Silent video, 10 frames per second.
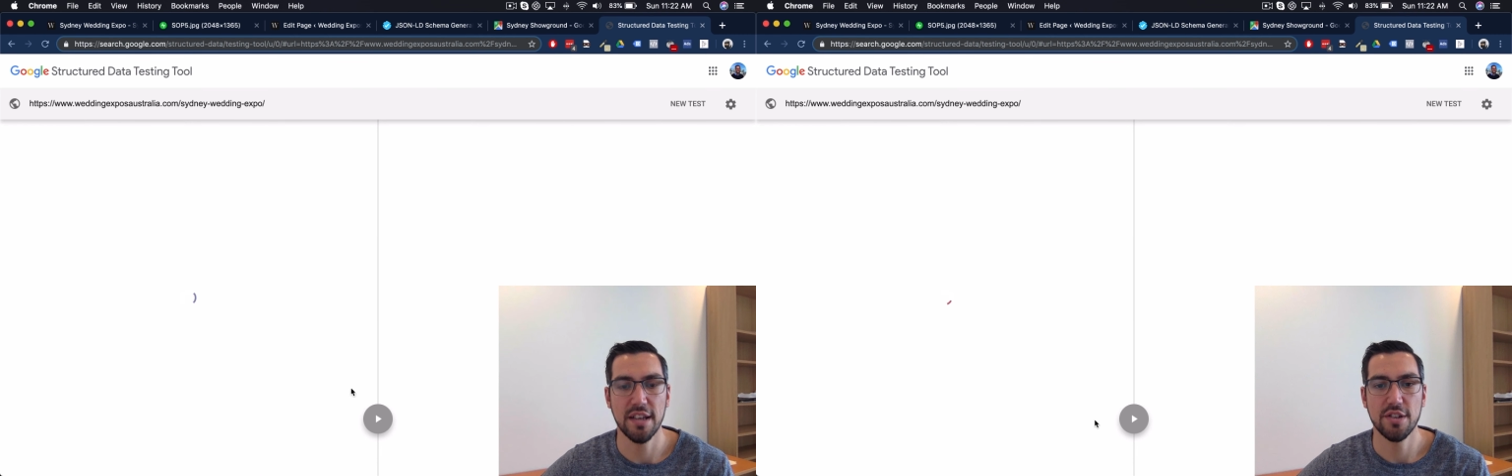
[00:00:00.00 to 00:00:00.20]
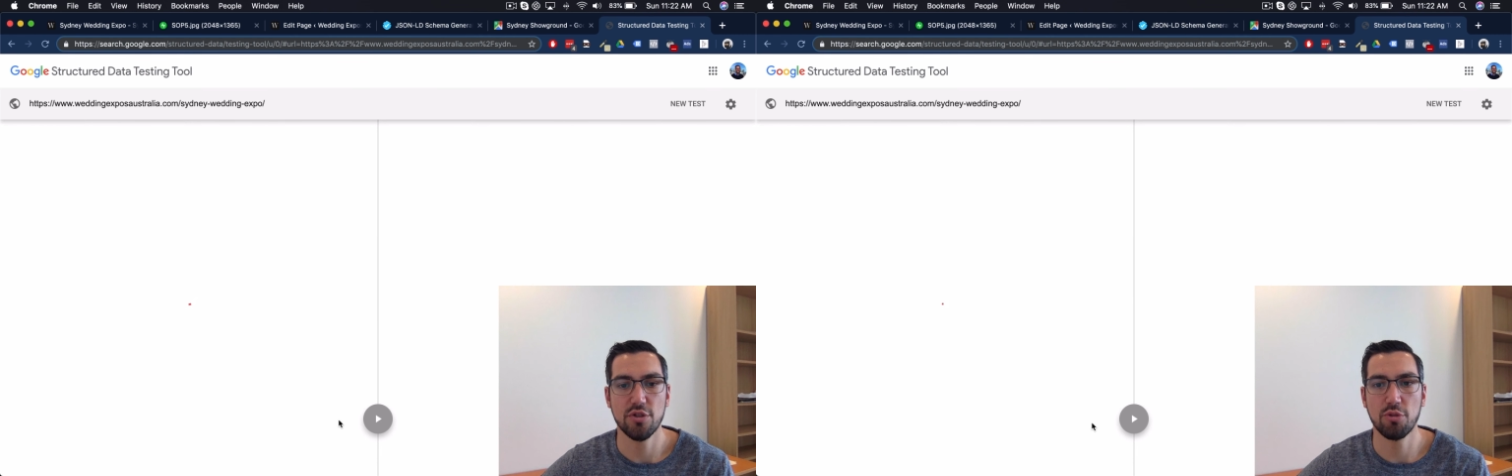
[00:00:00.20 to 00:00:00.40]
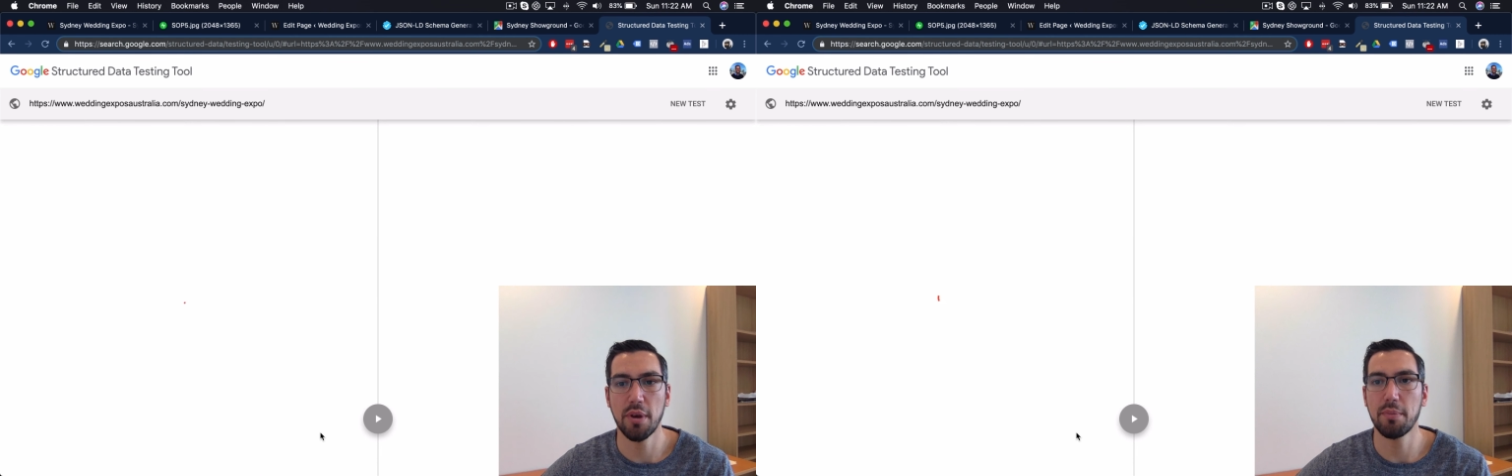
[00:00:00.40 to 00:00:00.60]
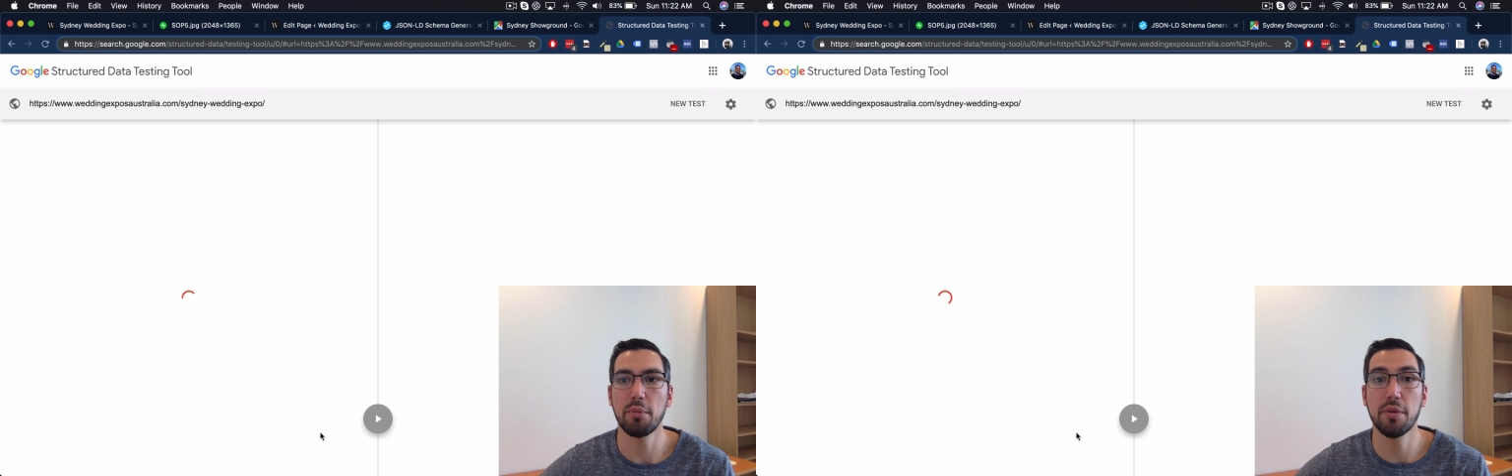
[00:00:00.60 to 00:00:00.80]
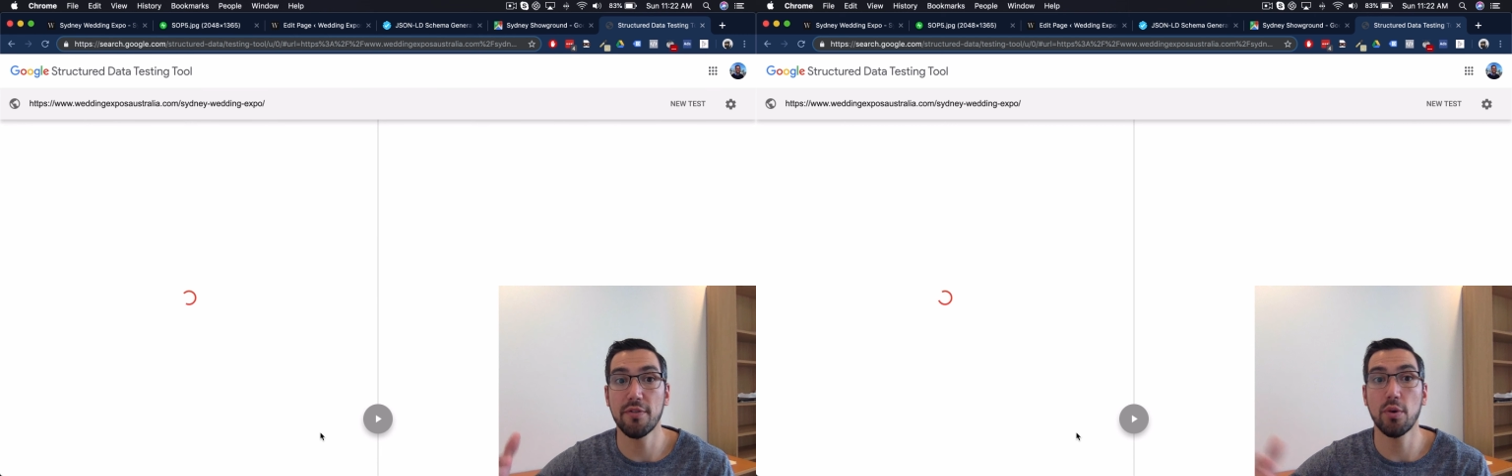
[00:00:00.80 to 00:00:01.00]
So remember,
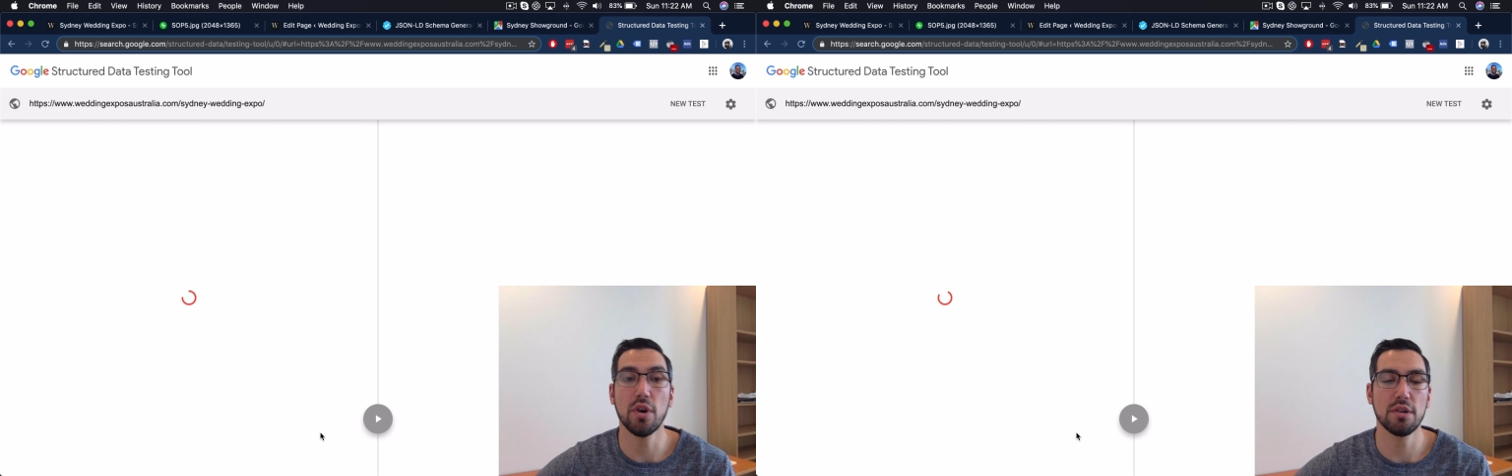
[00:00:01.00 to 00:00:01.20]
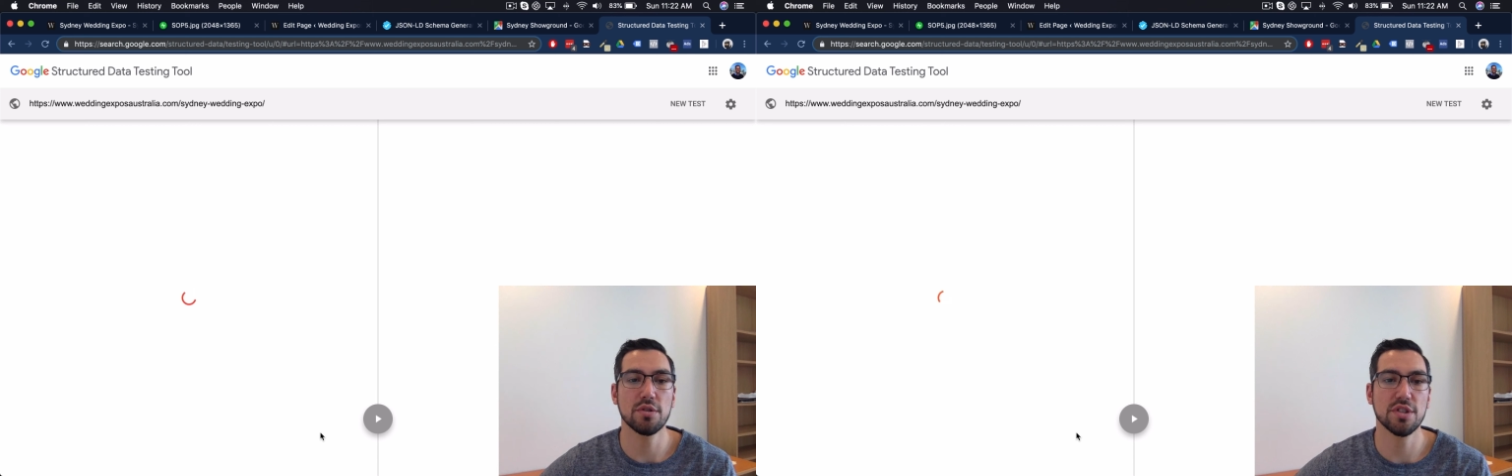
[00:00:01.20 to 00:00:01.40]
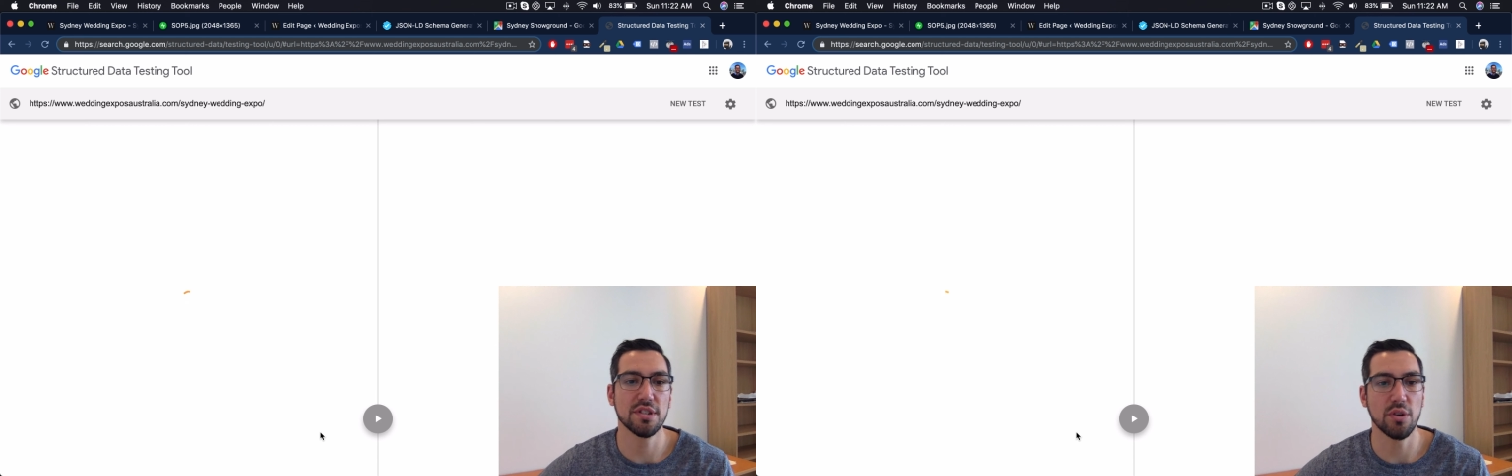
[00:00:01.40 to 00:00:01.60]
before it was just a